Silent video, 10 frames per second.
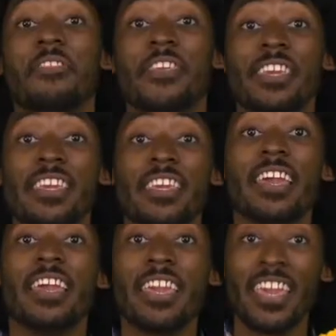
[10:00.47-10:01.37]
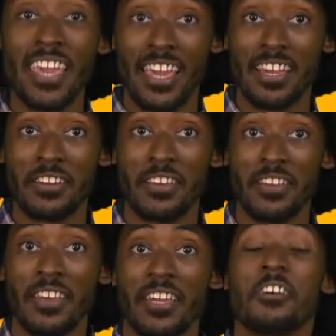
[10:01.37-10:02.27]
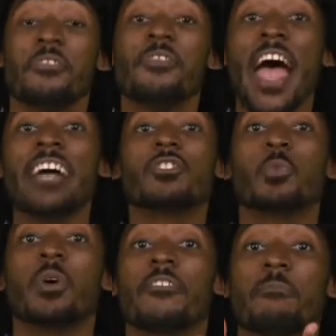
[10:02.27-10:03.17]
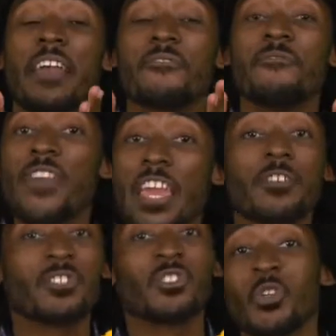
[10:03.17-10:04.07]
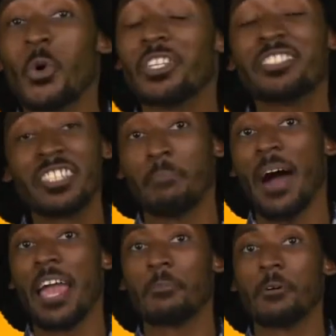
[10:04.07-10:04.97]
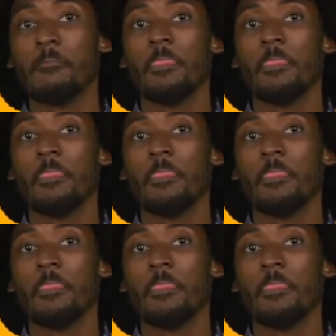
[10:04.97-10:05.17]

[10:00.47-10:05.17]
The end. That's one of my favorite stories in the Bible.